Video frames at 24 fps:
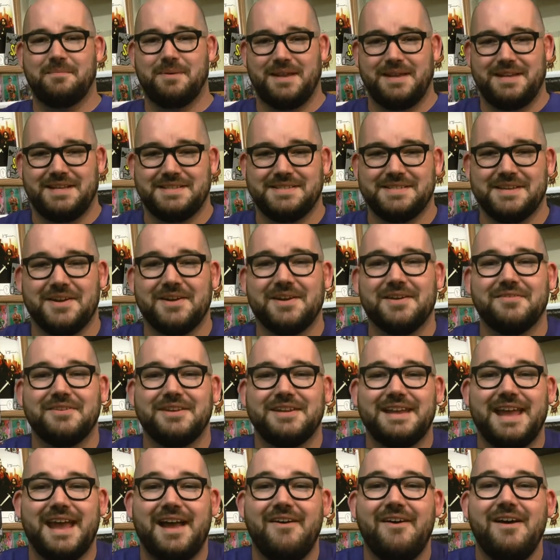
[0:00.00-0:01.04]
opinions are of
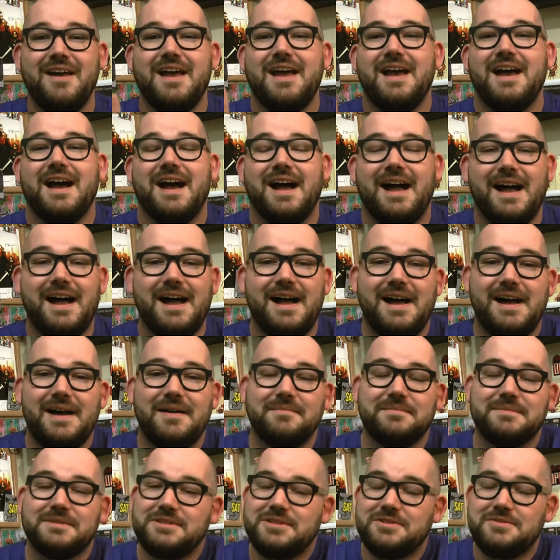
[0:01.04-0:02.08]
it now.
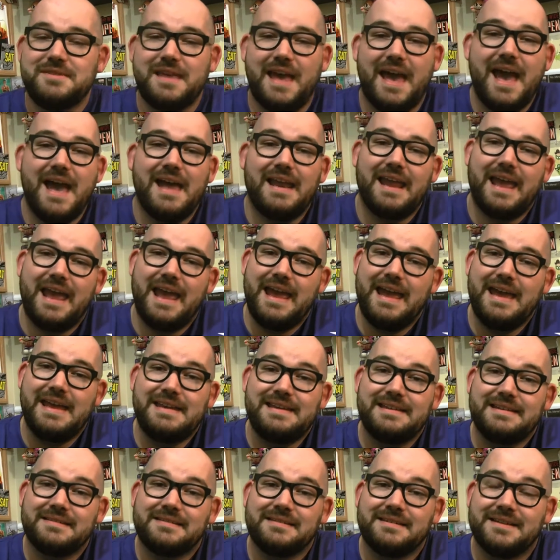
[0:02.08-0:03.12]
Do that,
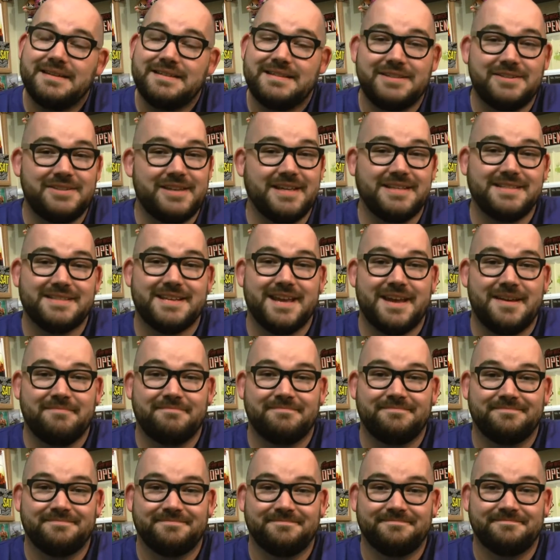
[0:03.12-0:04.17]
and until next time.